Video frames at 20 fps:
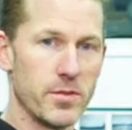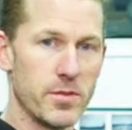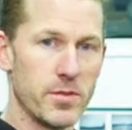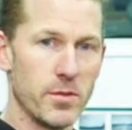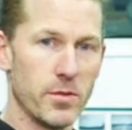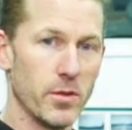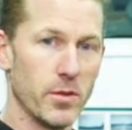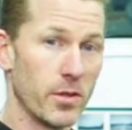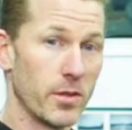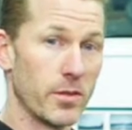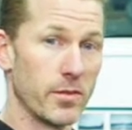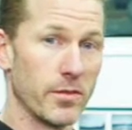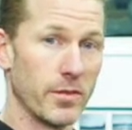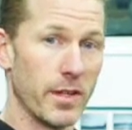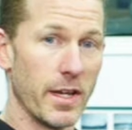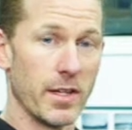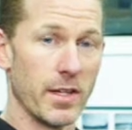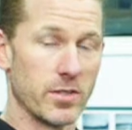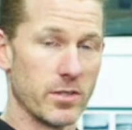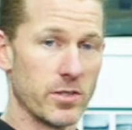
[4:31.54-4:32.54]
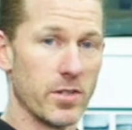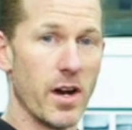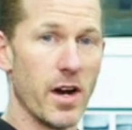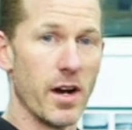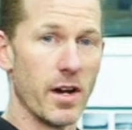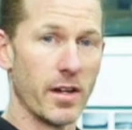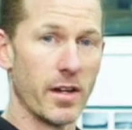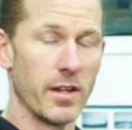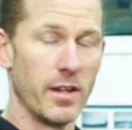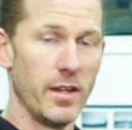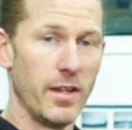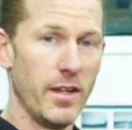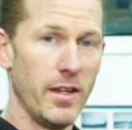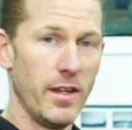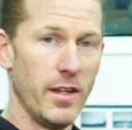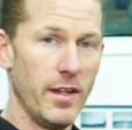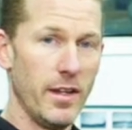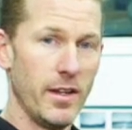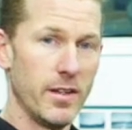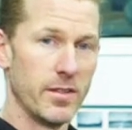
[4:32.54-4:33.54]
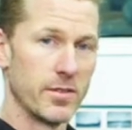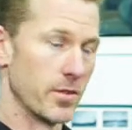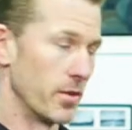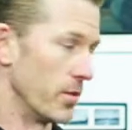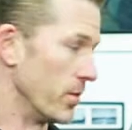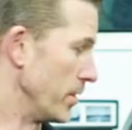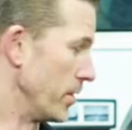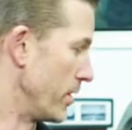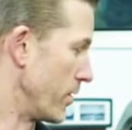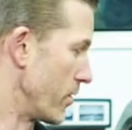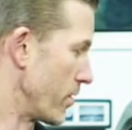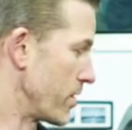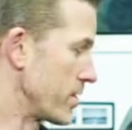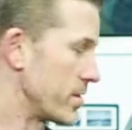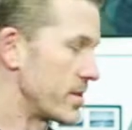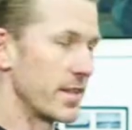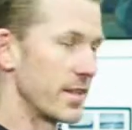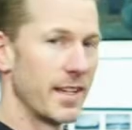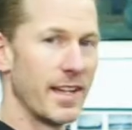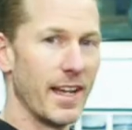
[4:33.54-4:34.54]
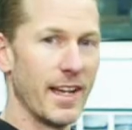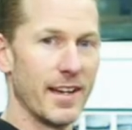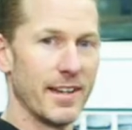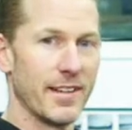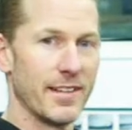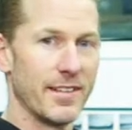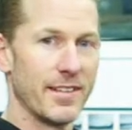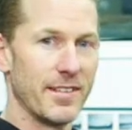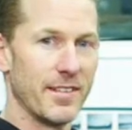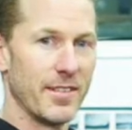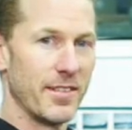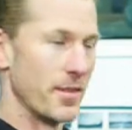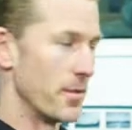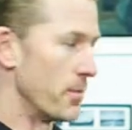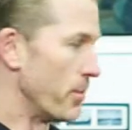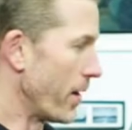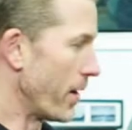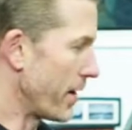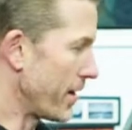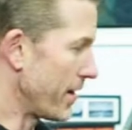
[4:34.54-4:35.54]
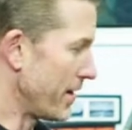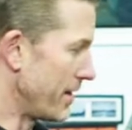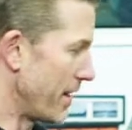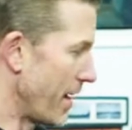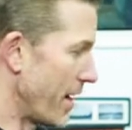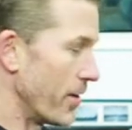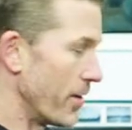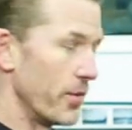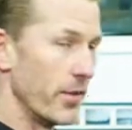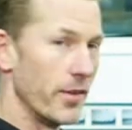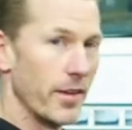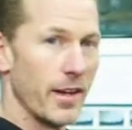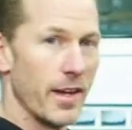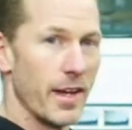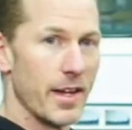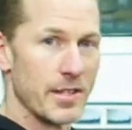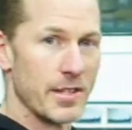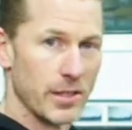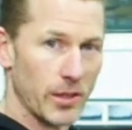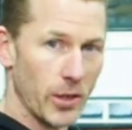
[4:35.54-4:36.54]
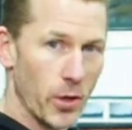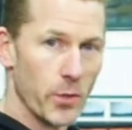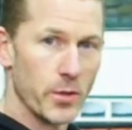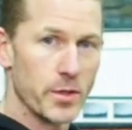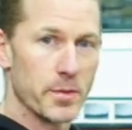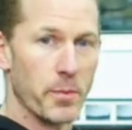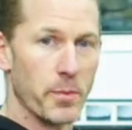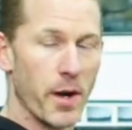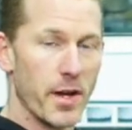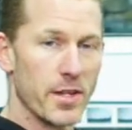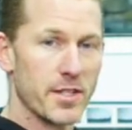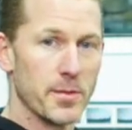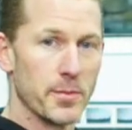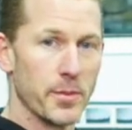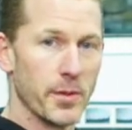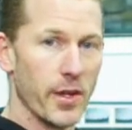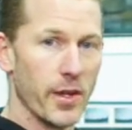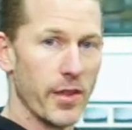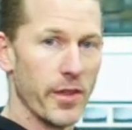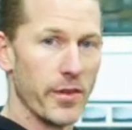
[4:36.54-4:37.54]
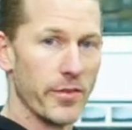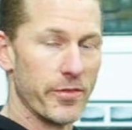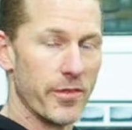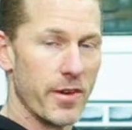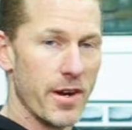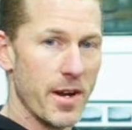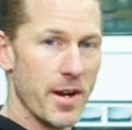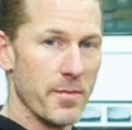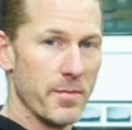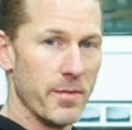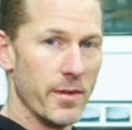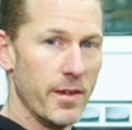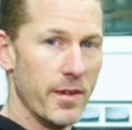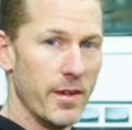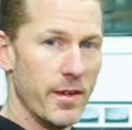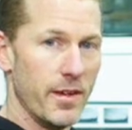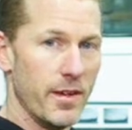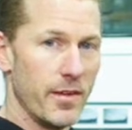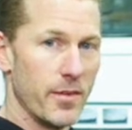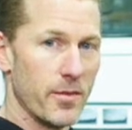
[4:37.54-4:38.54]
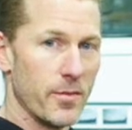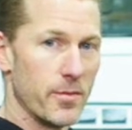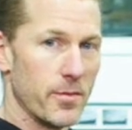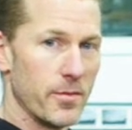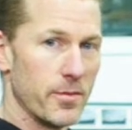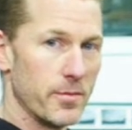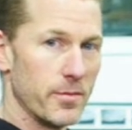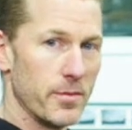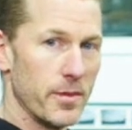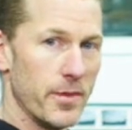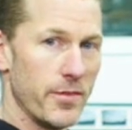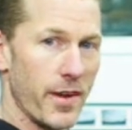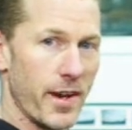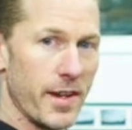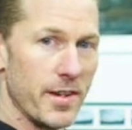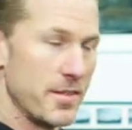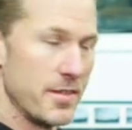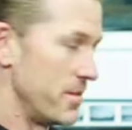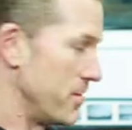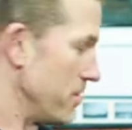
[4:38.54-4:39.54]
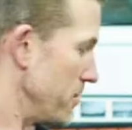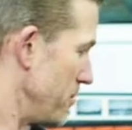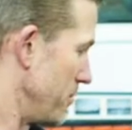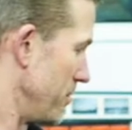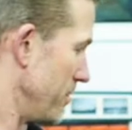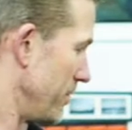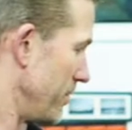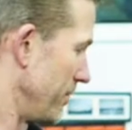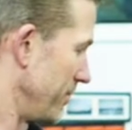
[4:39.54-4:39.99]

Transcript: to look like stock. So in order to get the body down as low as possible on the frame, we've had to